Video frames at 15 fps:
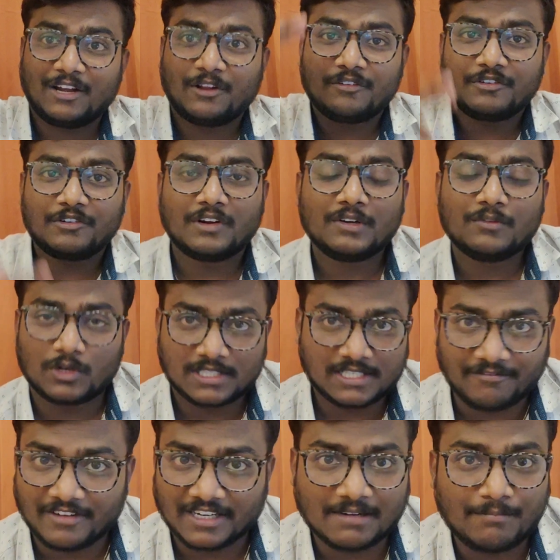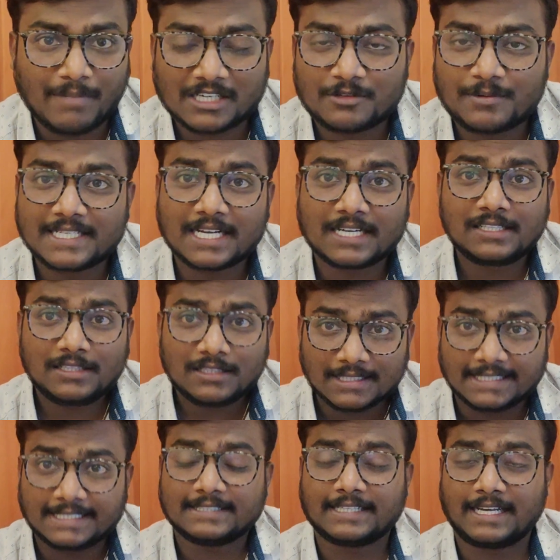hello everyone what's up welcome back to my channel
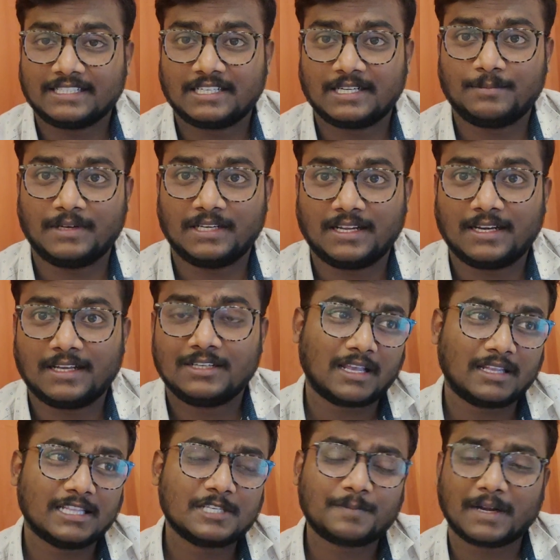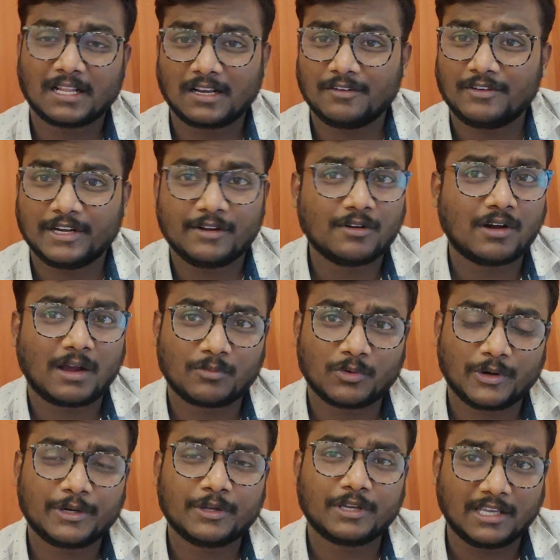this is Sai Charan Malyala in this particular video I'm
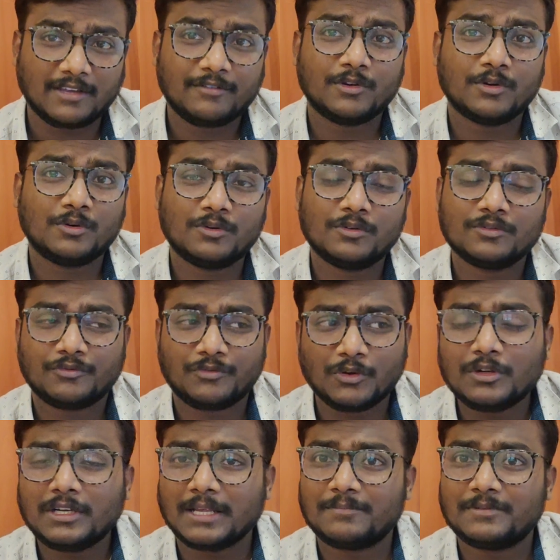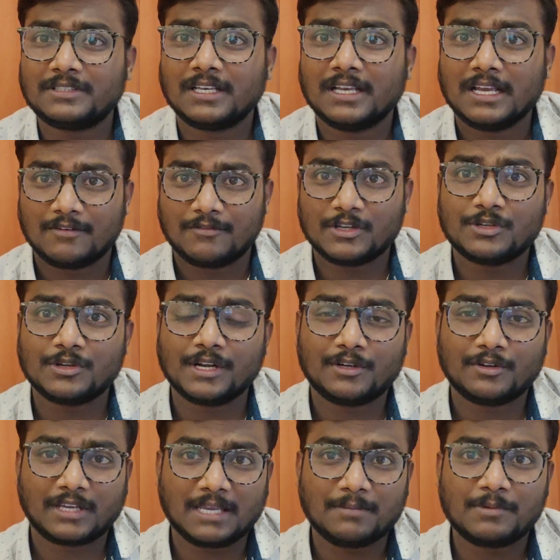going to give you few tips which you need
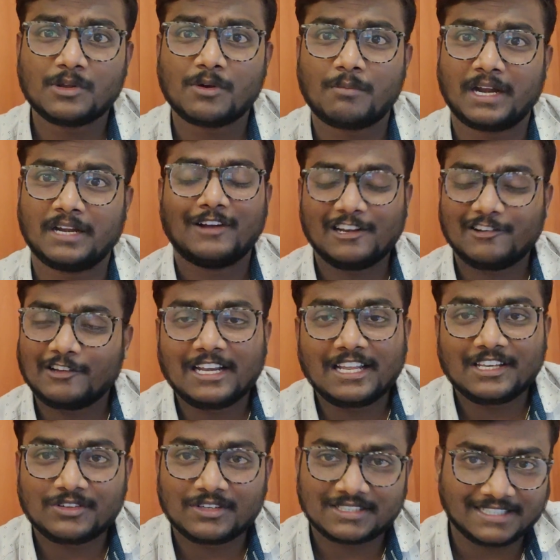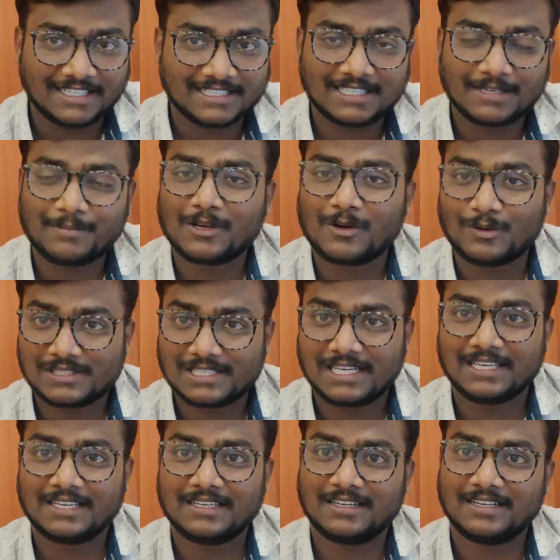to keep in your mind while filling your CSAB
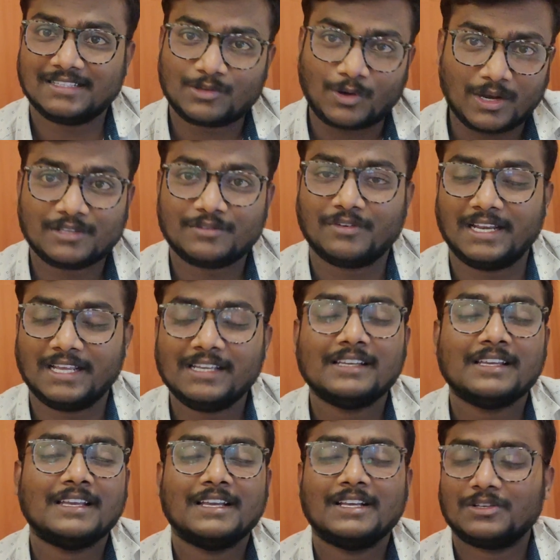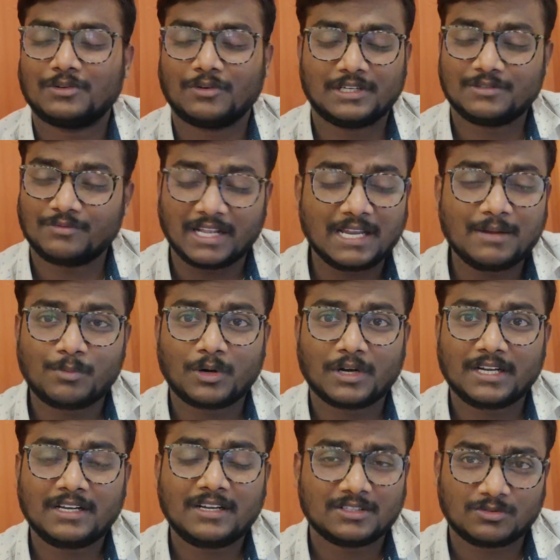counseling uh, choice filling so it's very
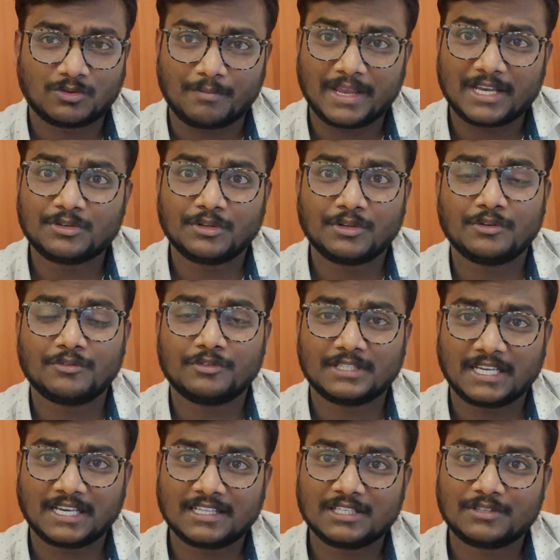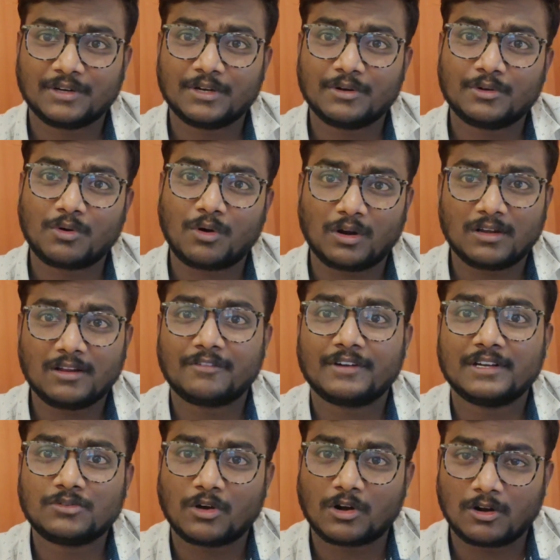important so make sure you share this video to all your
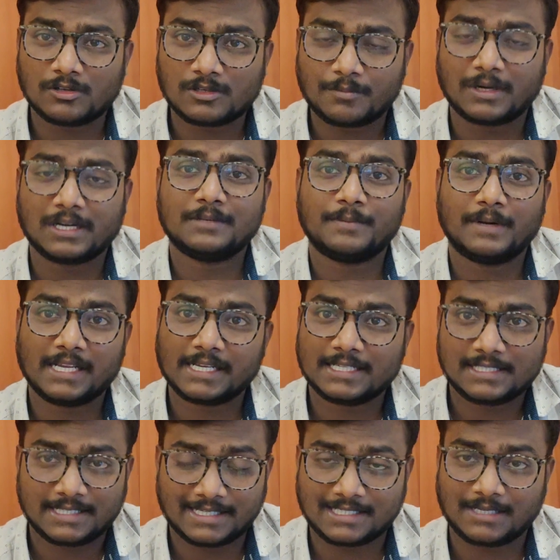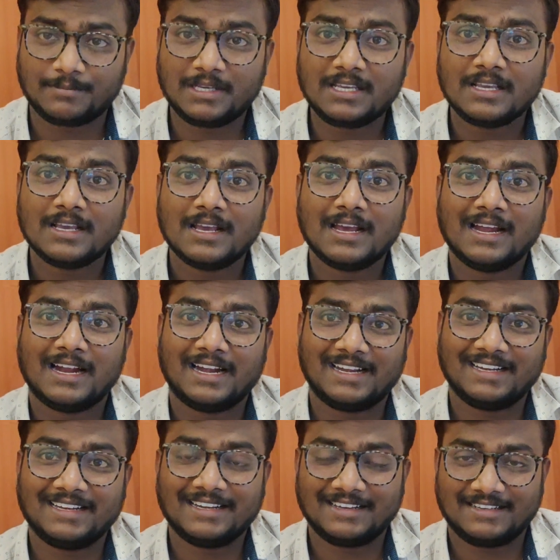friends who are also participating in CSAB
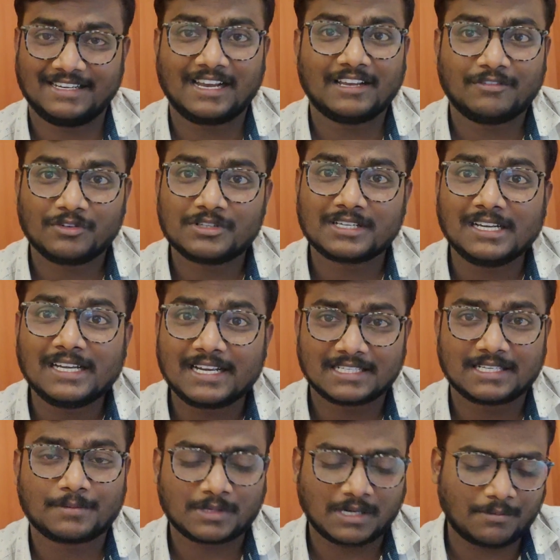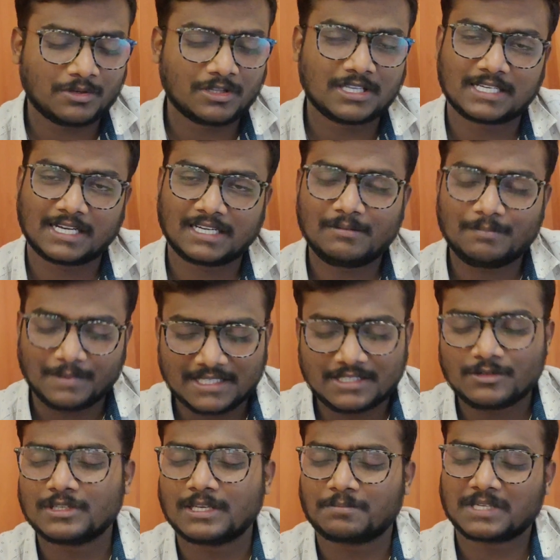and uh, yeah if you still didn't subscribe to this channel please
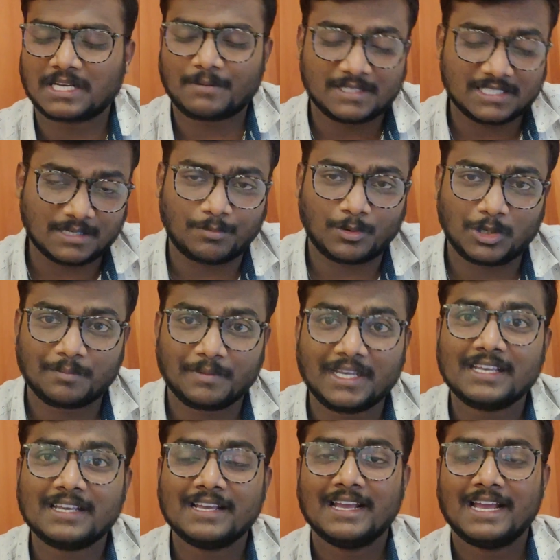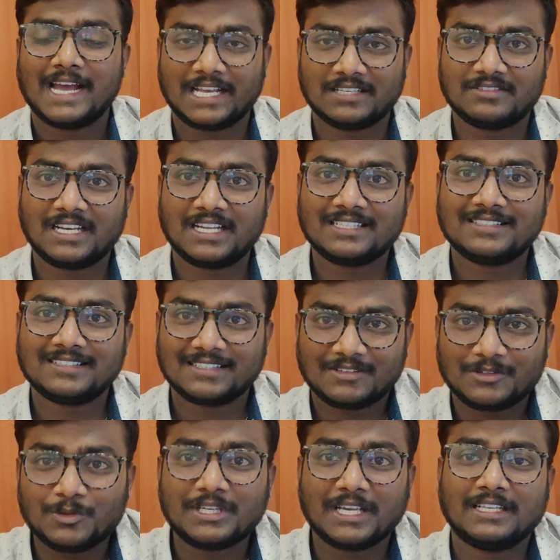do subscribe and support me as well as
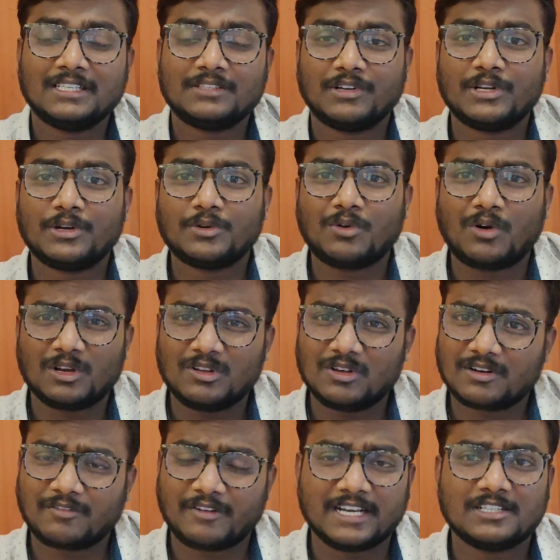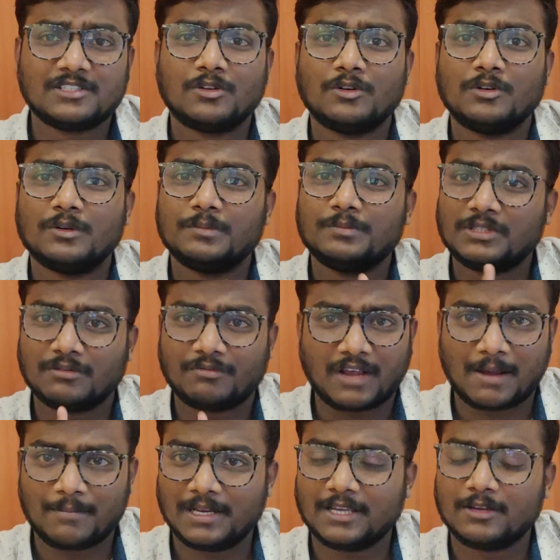do share this video to all your friends groups
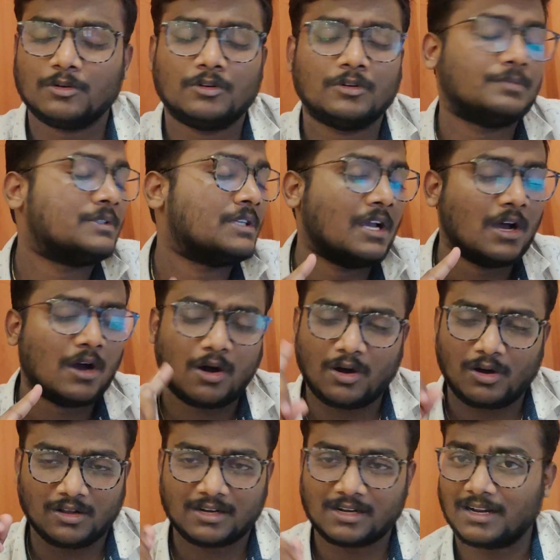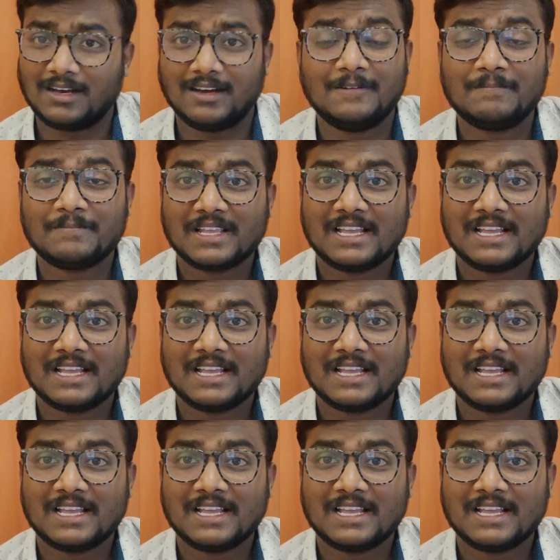family groups or uh,